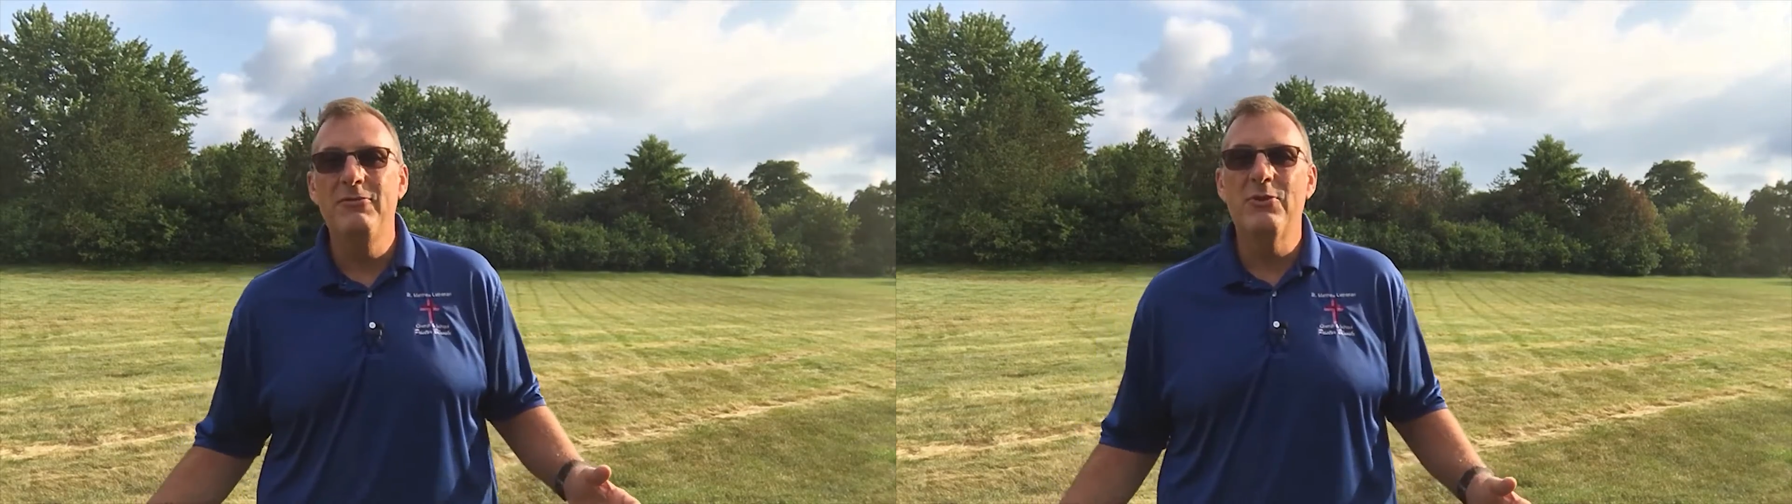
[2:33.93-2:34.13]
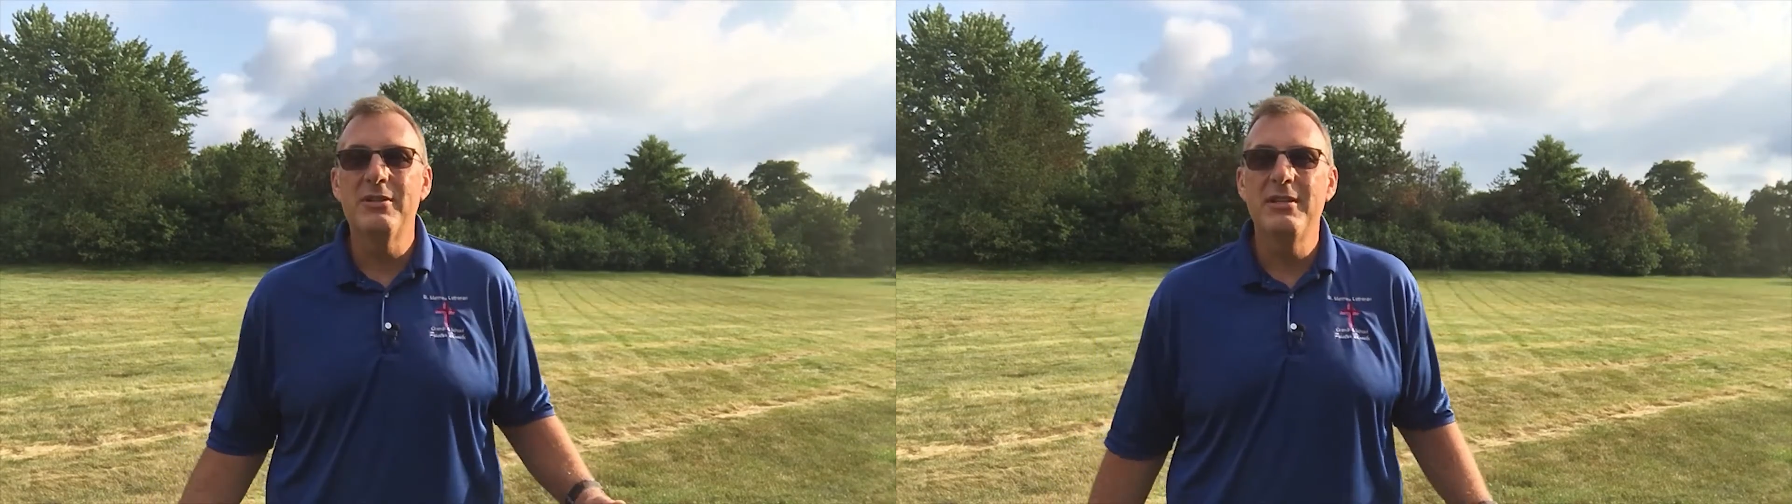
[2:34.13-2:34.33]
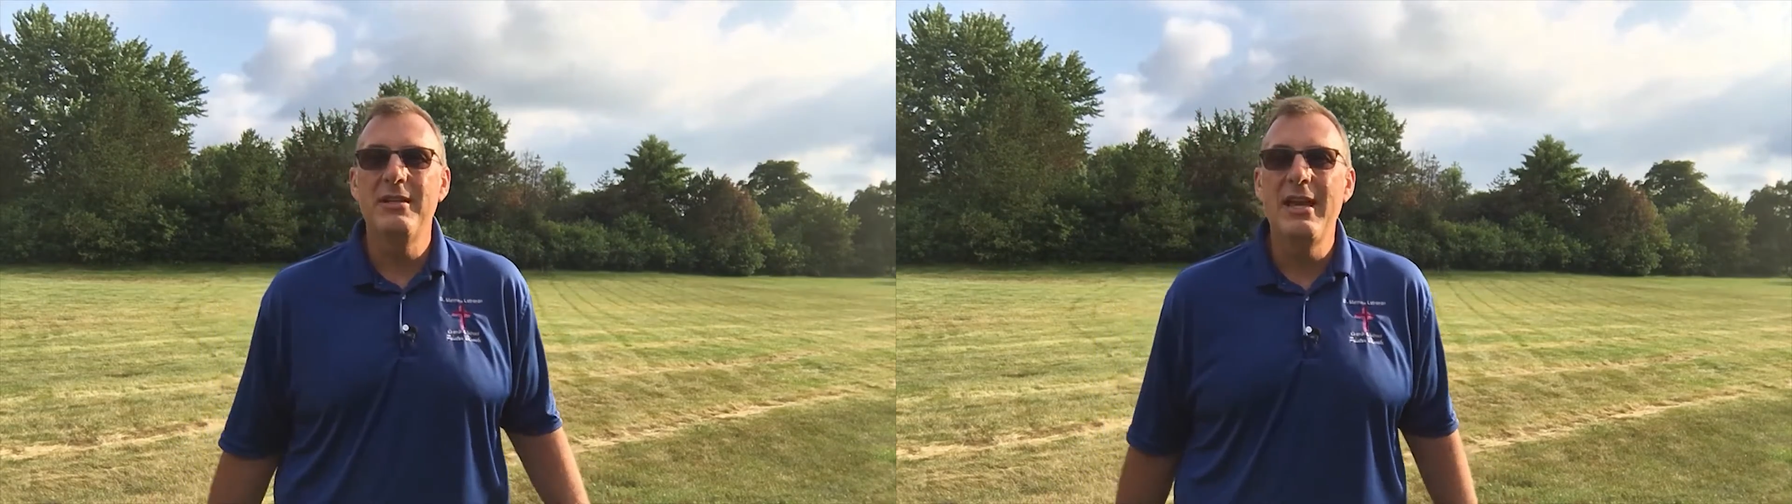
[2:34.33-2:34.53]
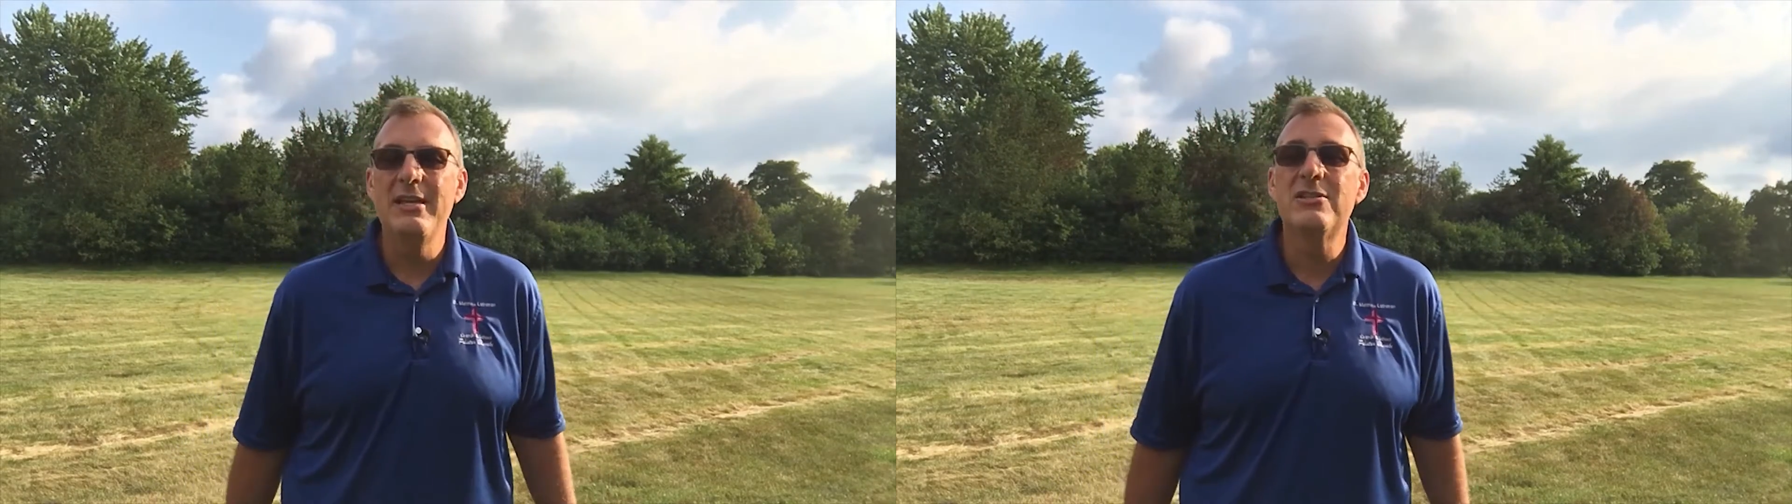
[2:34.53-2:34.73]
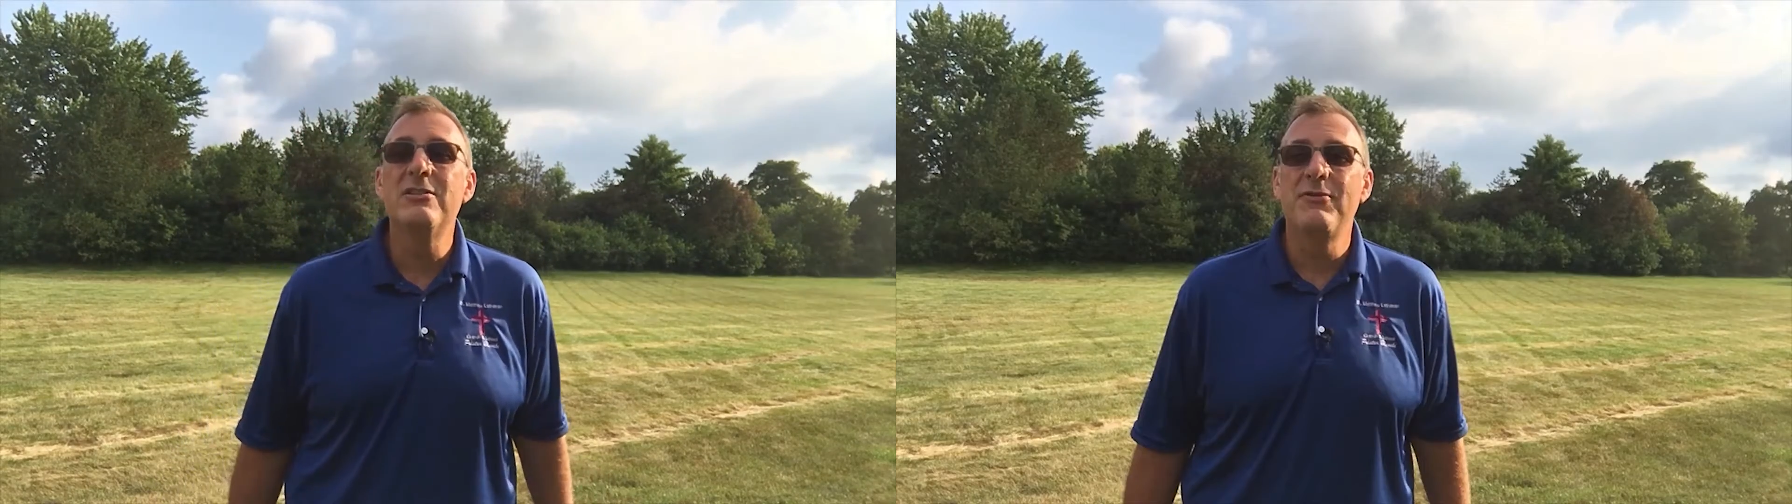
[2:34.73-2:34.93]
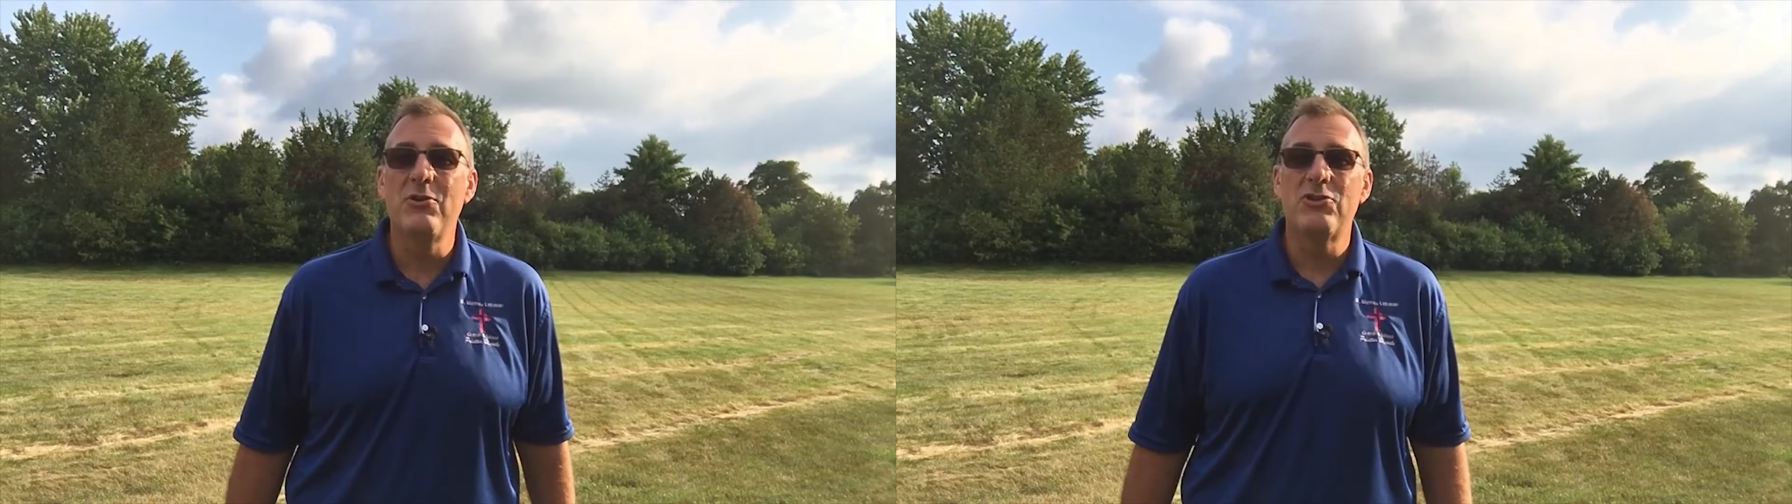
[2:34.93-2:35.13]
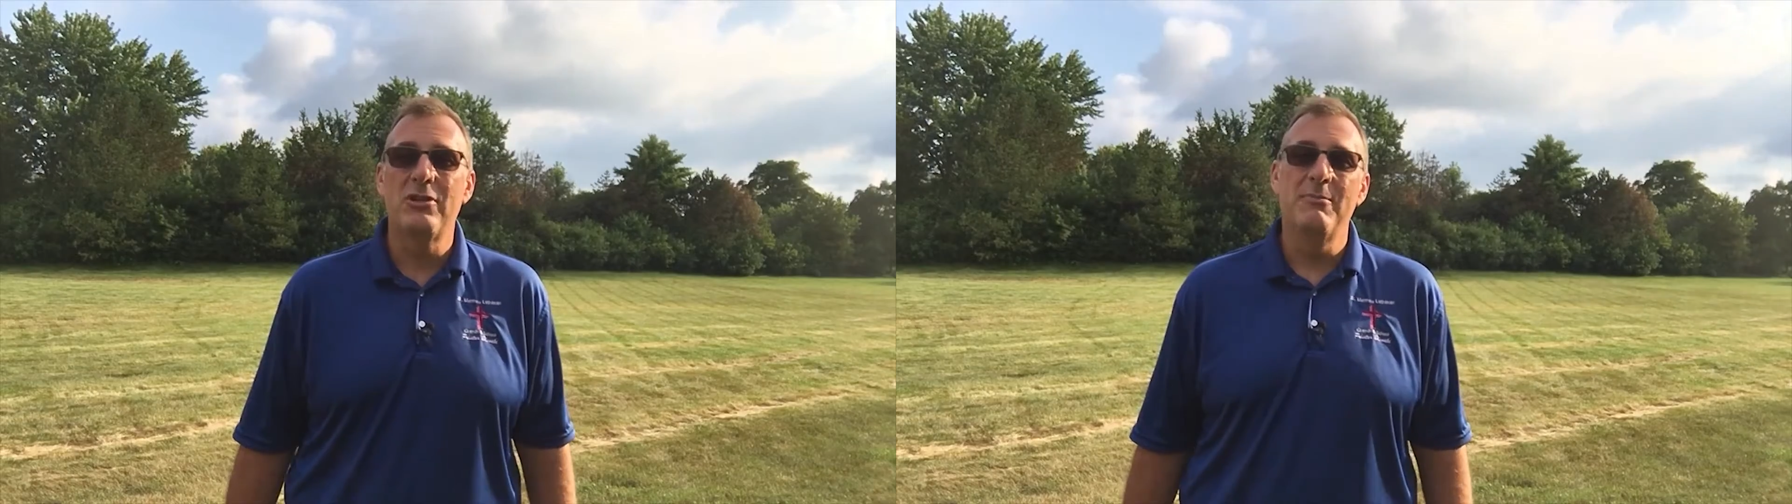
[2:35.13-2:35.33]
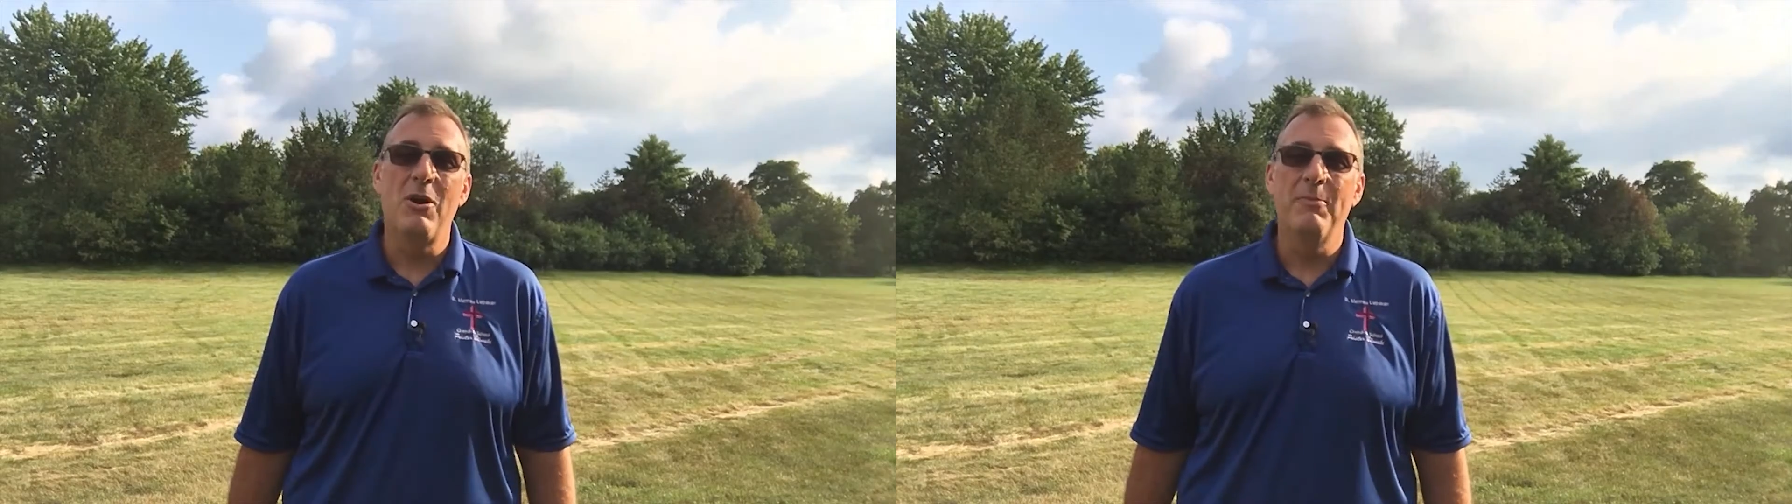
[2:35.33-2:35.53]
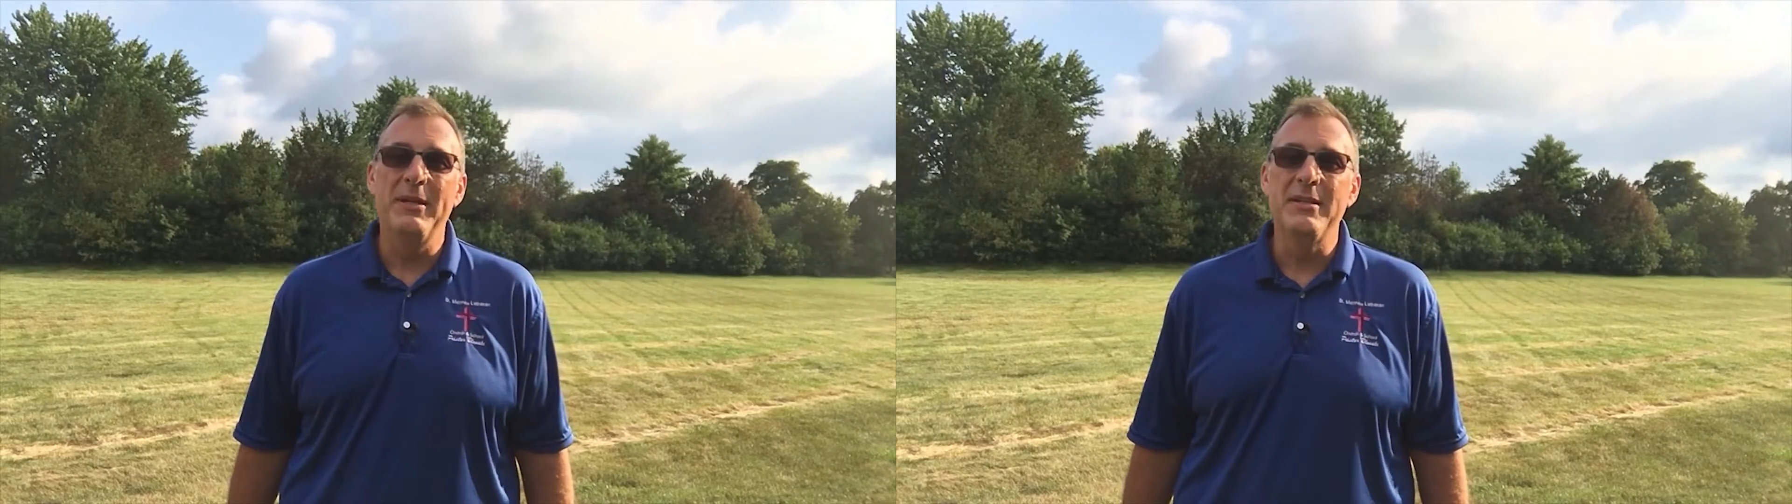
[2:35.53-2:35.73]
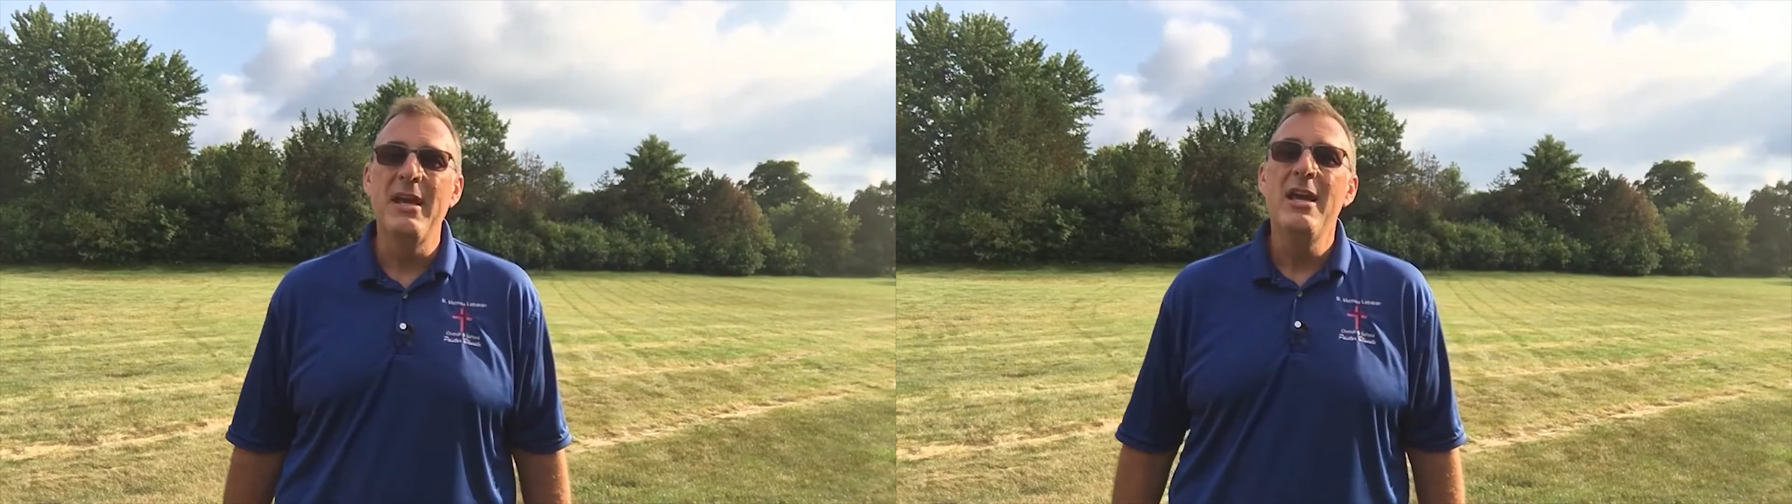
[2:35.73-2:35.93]
for today's devotional
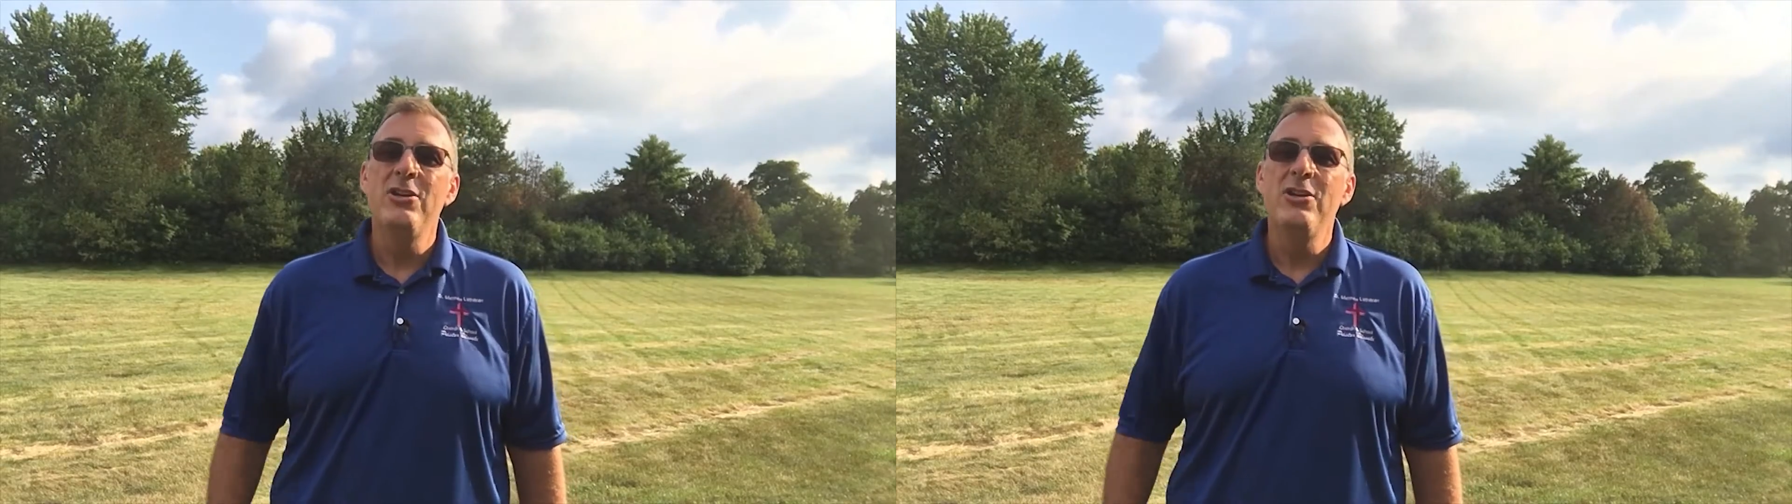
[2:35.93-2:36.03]
moment.